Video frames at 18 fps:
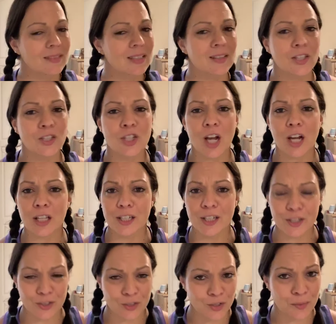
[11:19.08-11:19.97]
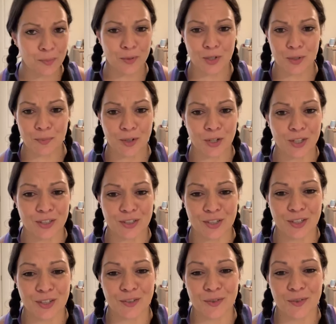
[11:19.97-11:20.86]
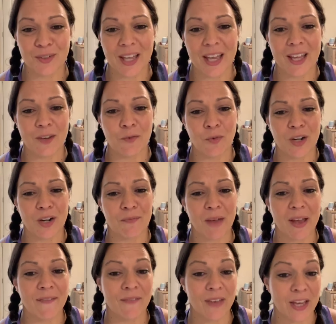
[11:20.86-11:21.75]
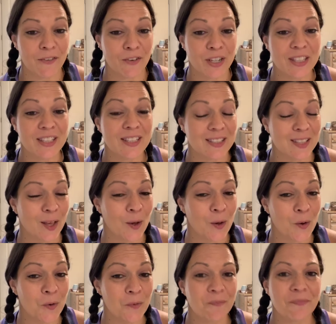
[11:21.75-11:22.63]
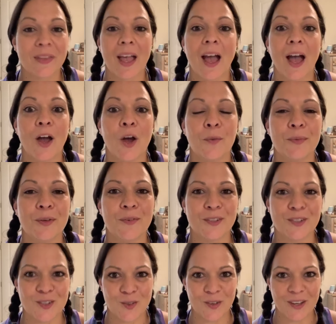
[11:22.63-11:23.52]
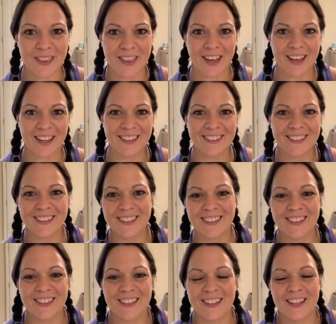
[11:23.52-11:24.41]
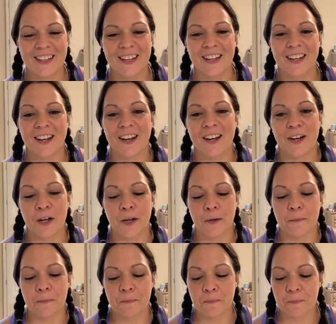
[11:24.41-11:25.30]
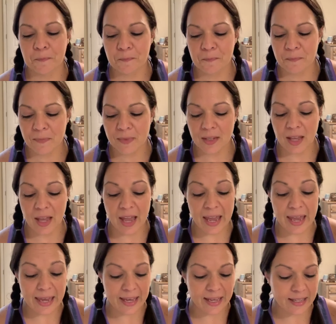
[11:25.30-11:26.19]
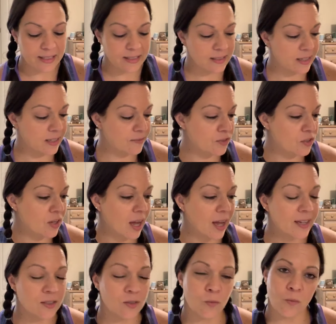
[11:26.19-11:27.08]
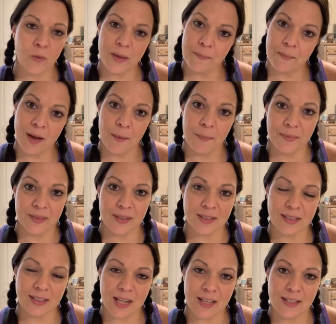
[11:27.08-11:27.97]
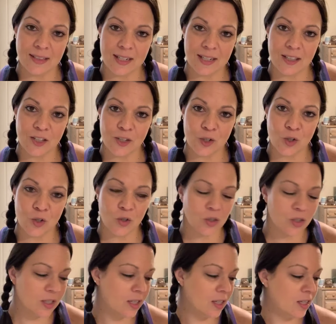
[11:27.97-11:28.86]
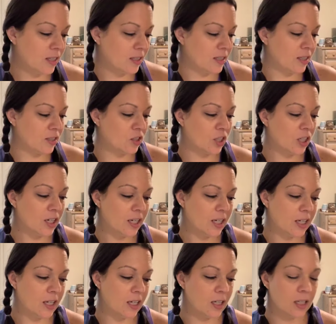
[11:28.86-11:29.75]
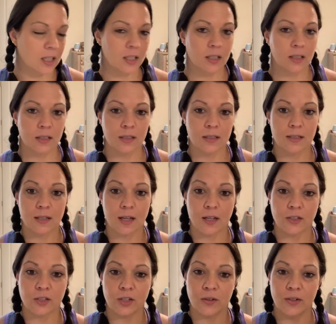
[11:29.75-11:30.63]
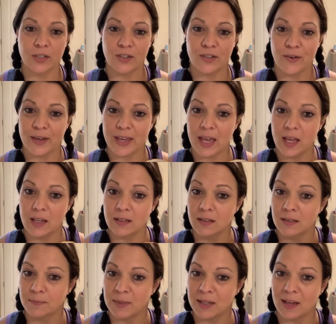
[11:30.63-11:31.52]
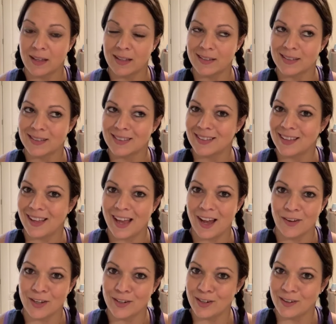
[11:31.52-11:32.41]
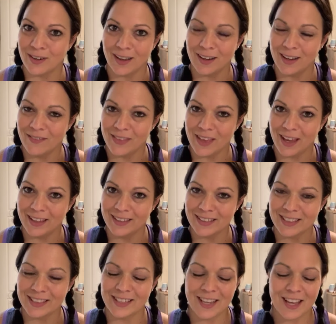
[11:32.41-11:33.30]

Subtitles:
the chocolate is super duper good too, and one of my favorites. So I hope you enjoy that. And if you guys whip up this tasty little dessert here, I'll show it to you again, because how can you not love that?